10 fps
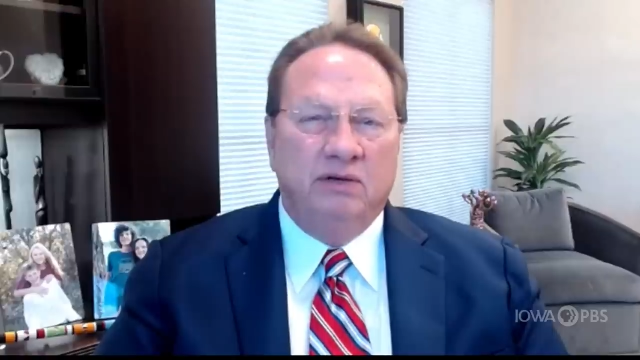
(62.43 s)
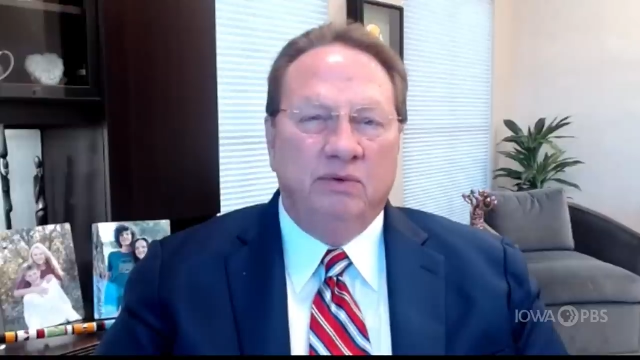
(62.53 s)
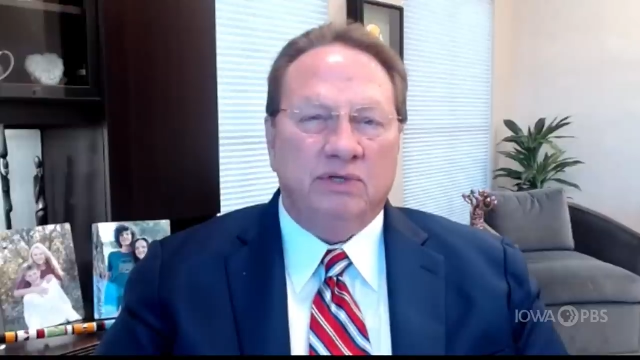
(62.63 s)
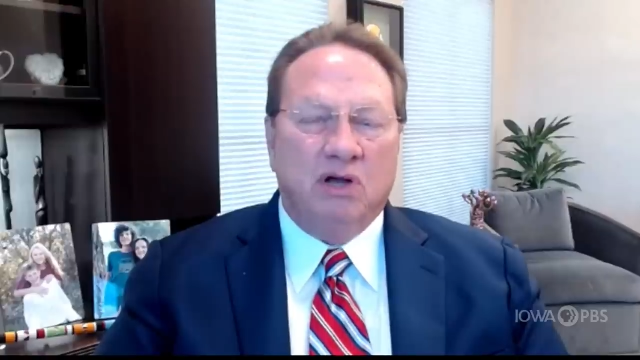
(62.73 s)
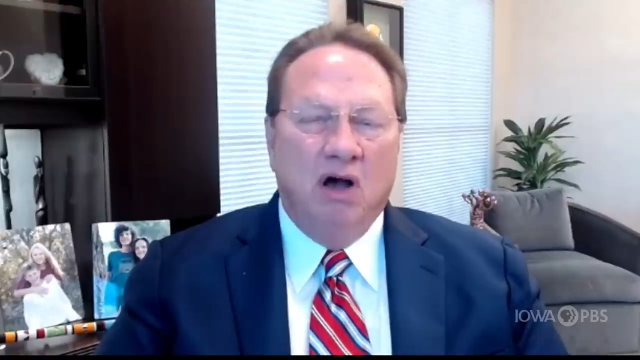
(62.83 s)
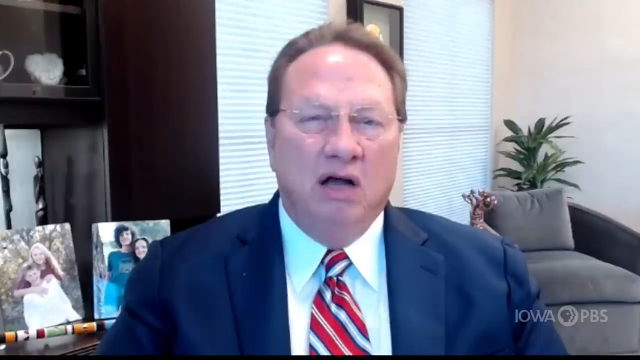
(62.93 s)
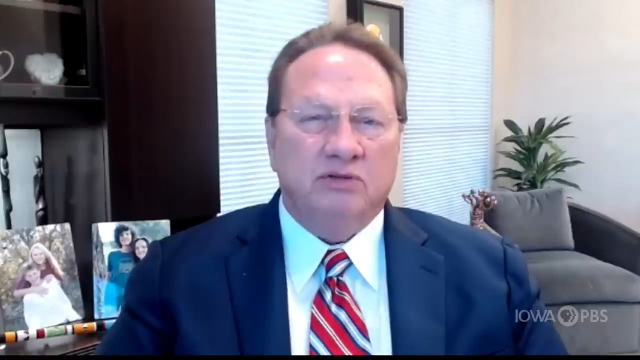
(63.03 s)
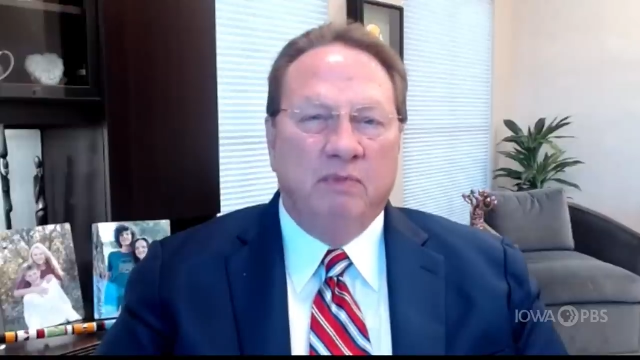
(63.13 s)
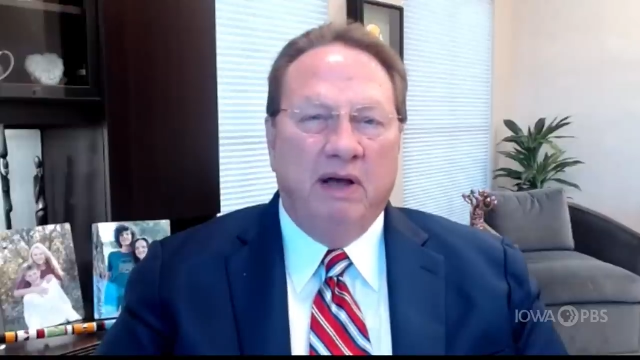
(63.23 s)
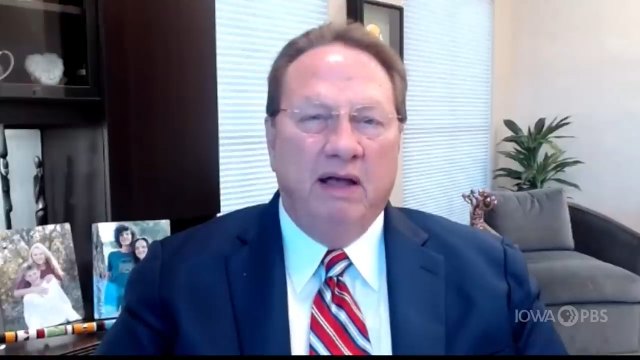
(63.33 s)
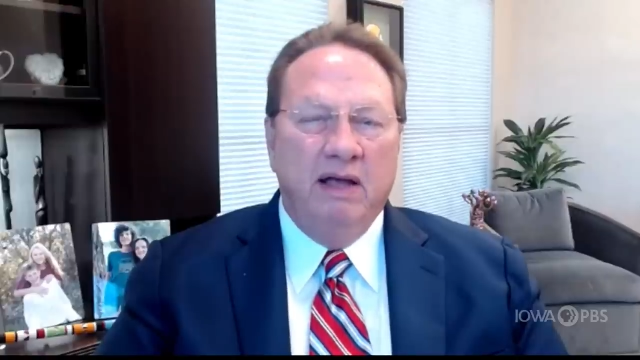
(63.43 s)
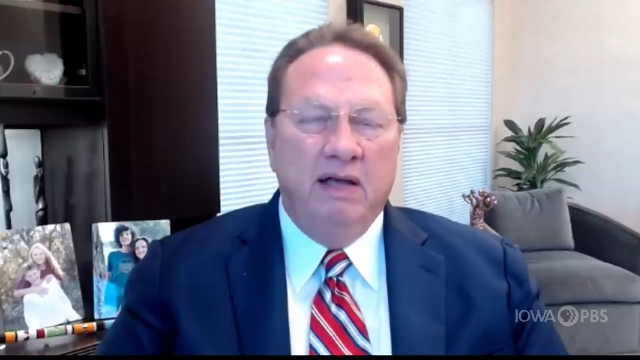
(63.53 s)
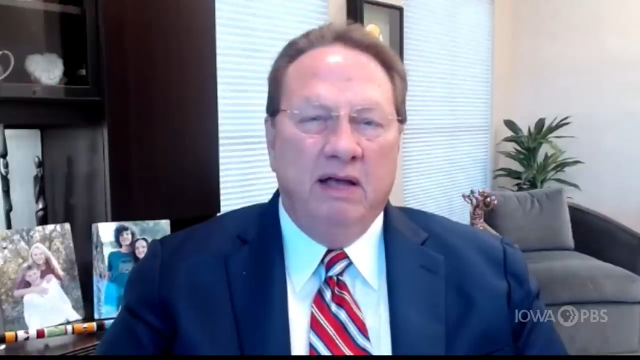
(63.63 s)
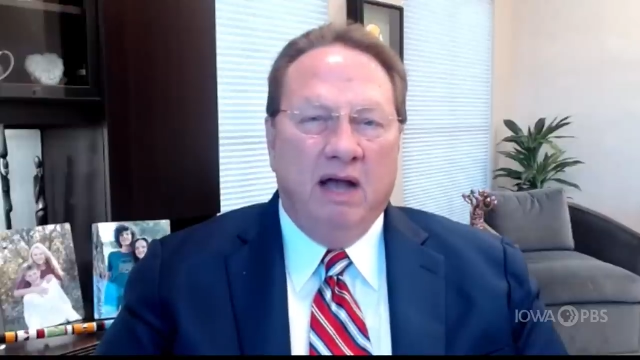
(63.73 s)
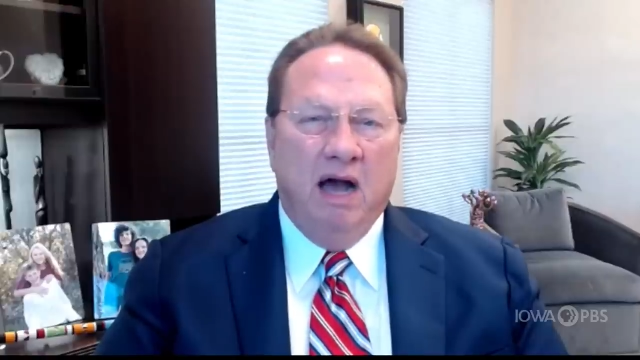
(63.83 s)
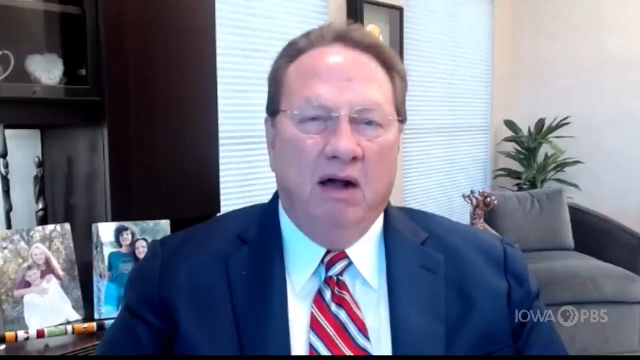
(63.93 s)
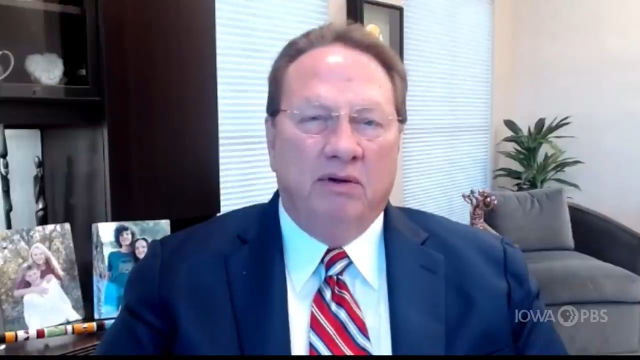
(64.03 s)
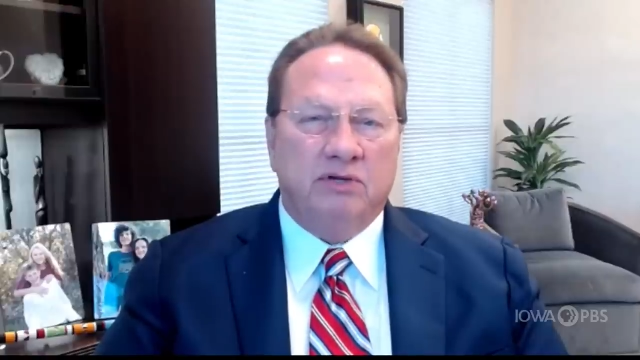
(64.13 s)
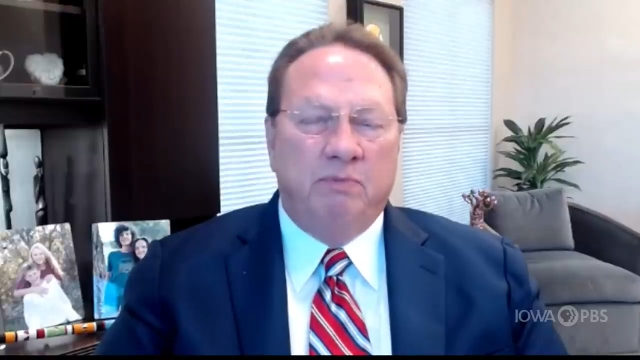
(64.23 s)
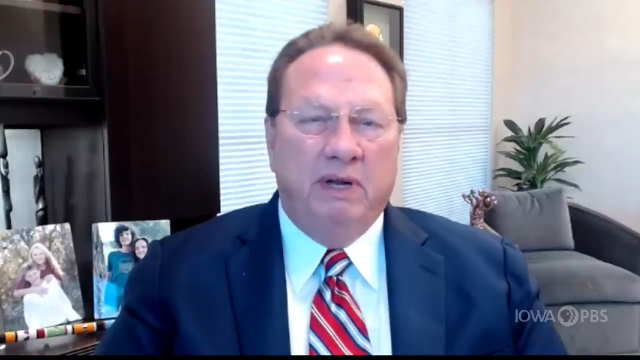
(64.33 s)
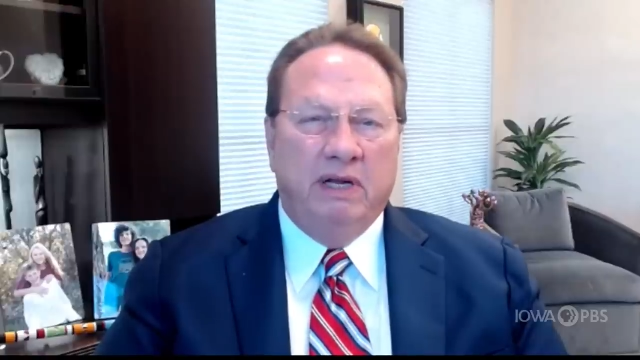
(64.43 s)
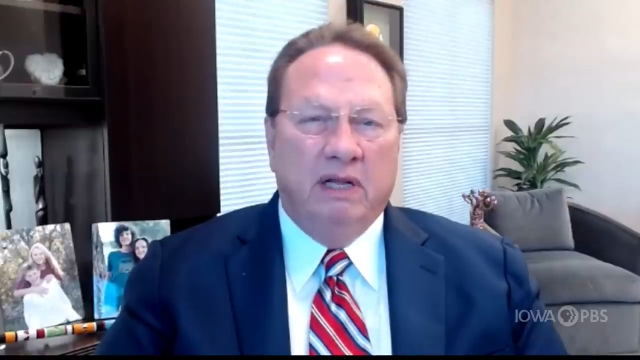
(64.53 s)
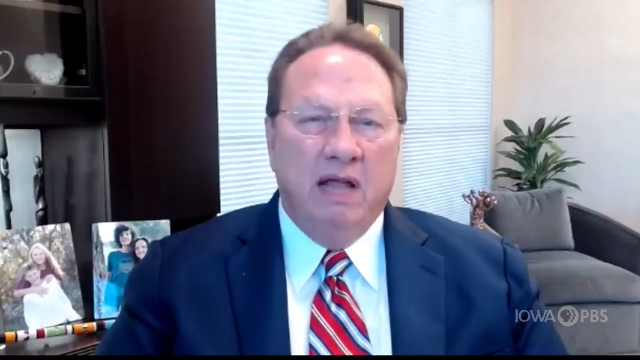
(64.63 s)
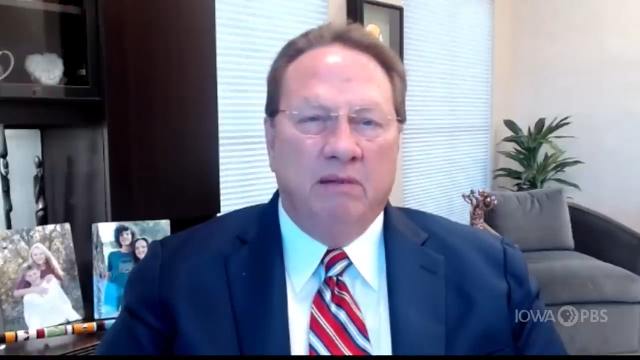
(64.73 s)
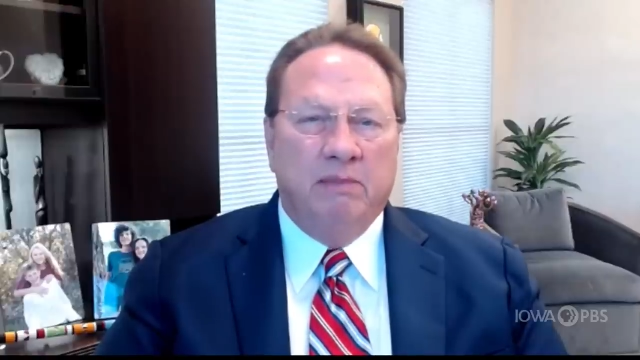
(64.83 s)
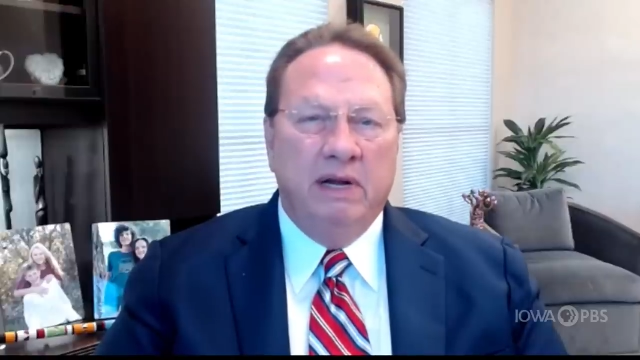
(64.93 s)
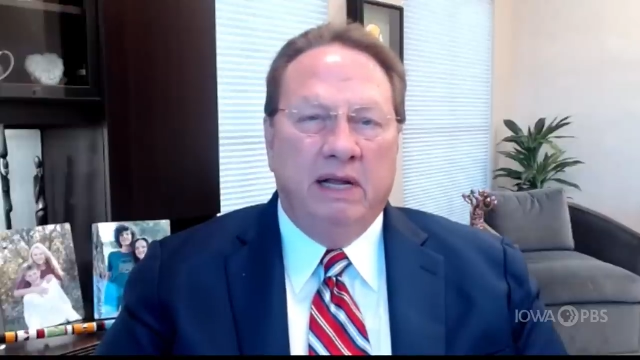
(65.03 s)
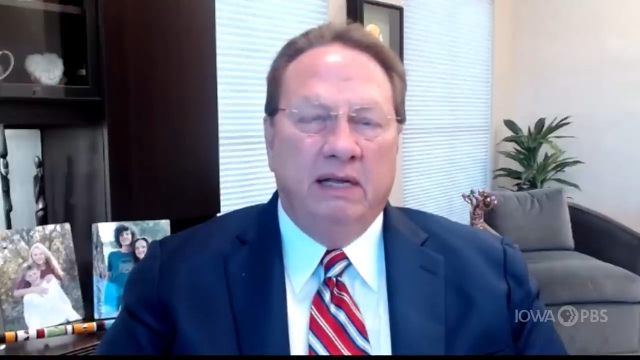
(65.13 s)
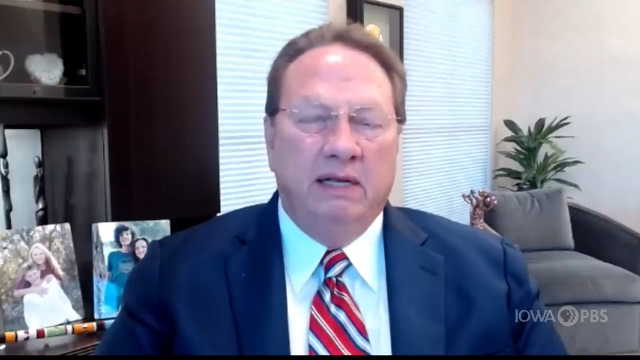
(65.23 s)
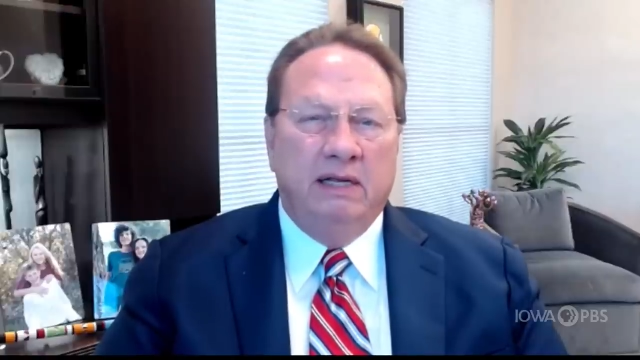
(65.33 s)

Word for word: was caused by Congress spending a lot of money.